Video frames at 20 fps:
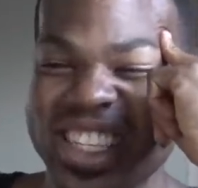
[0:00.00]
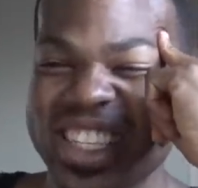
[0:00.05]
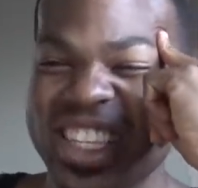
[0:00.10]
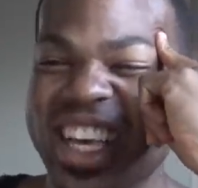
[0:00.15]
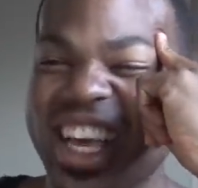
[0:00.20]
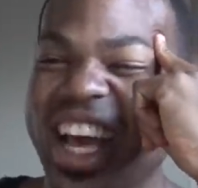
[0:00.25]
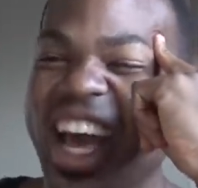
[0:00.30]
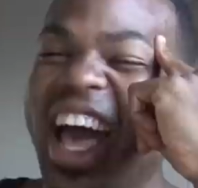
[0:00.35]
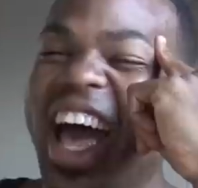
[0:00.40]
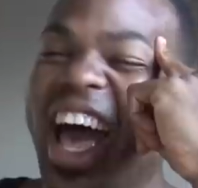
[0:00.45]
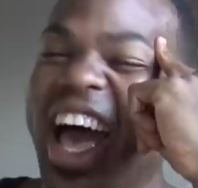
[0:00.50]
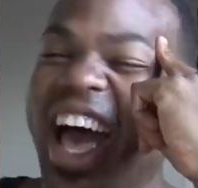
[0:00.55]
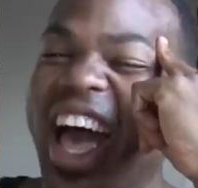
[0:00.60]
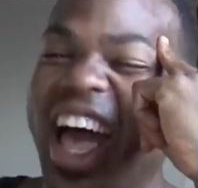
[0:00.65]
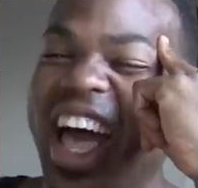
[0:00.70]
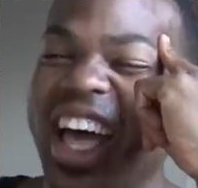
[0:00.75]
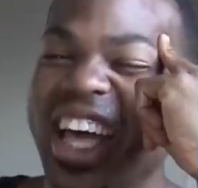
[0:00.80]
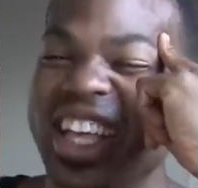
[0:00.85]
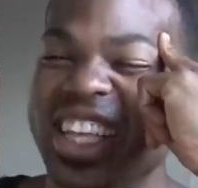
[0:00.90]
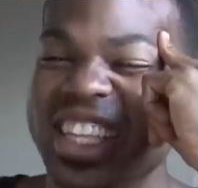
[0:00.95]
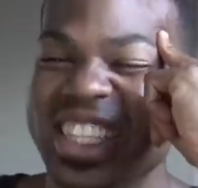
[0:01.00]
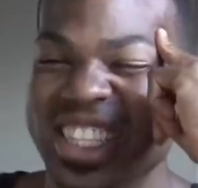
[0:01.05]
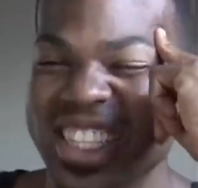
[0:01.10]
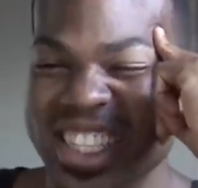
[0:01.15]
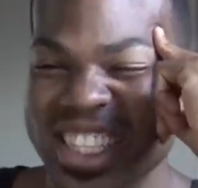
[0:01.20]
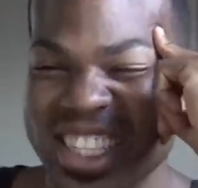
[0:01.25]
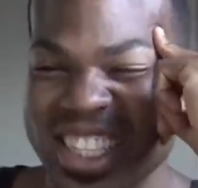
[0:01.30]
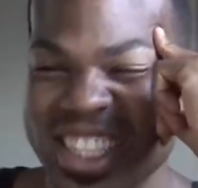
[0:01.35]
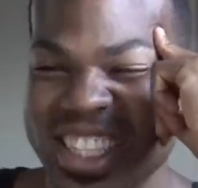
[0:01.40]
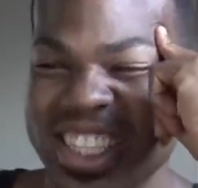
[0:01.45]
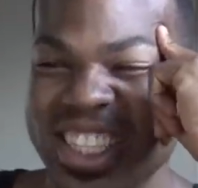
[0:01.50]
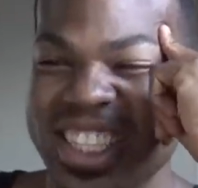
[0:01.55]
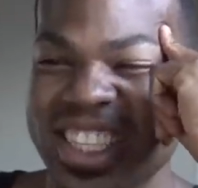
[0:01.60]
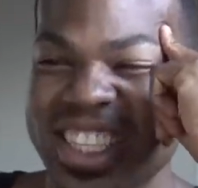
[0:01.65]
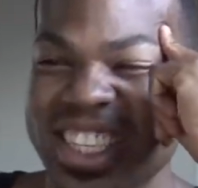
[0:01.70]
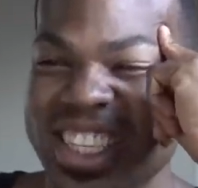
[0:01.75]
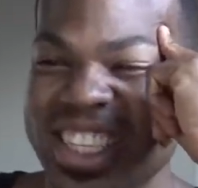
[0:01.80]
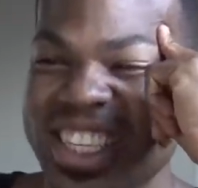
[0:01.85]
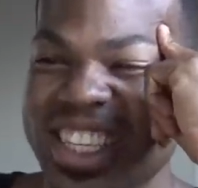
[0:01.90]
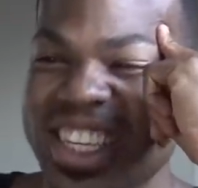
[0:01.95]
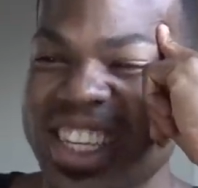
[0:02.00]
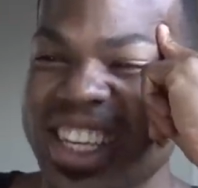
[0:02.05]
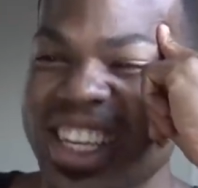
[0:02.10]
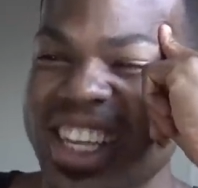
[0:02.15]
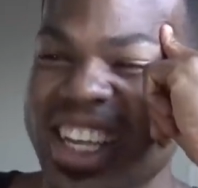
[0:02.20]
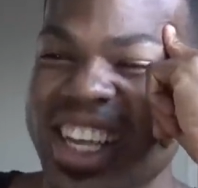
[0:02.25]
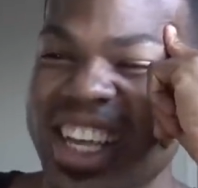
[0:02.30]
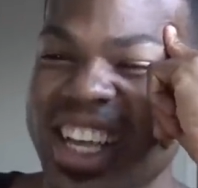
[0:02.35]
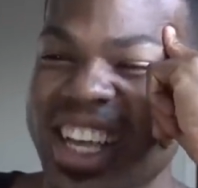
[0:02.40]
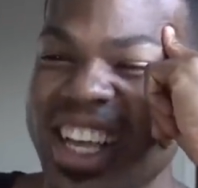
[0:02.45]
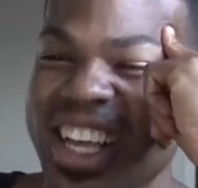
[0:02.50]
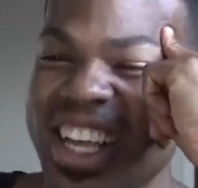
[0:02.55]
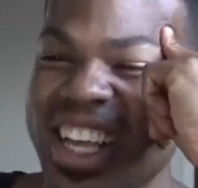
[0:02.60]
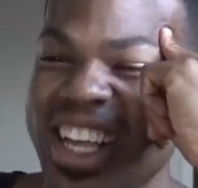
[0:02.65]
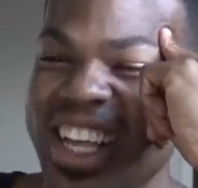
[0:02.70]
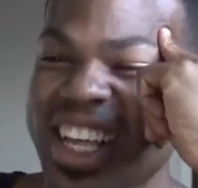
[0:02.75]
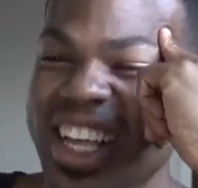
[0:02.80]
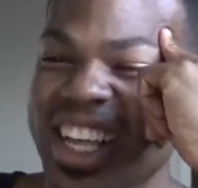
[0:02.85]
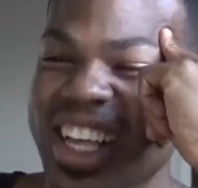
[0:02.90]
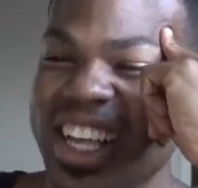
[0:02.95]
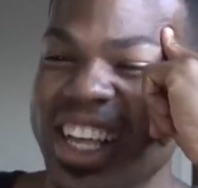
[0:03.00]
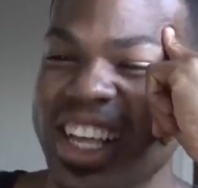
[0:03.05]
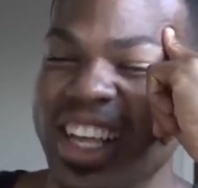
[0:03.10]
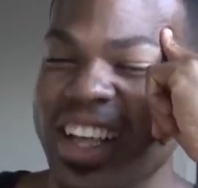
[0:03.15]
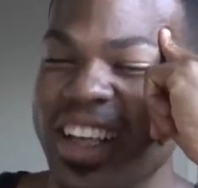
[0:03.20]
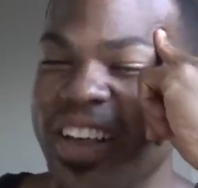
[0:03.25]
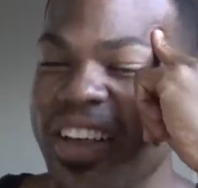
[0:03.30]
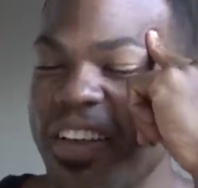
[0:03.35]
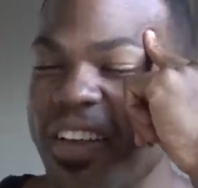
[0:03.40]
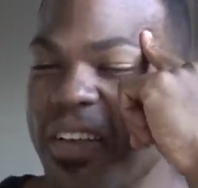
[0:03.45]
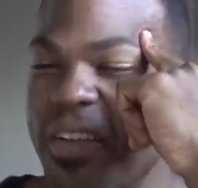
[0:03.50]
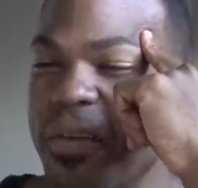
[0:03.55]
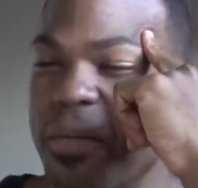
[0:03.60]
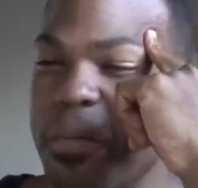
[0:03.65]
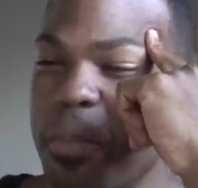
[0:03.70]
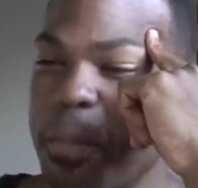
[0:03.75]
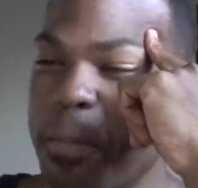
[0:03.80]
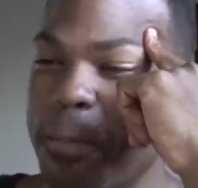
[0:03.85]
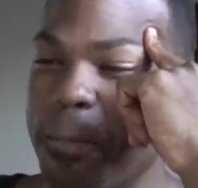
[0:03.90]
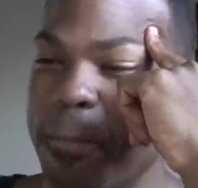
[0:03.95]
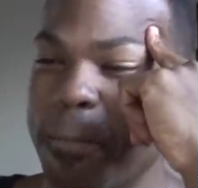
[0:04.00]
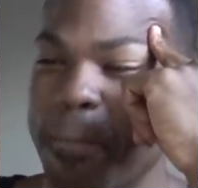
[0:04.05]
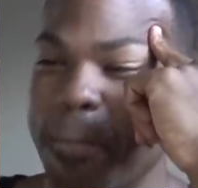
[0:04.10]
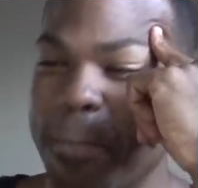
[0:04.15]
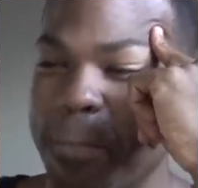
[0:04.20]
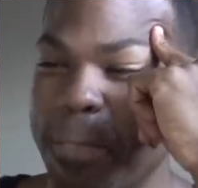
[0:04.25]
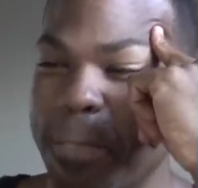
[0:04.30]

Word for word: I think it's Massachusetts. Who was the forty-fourth president?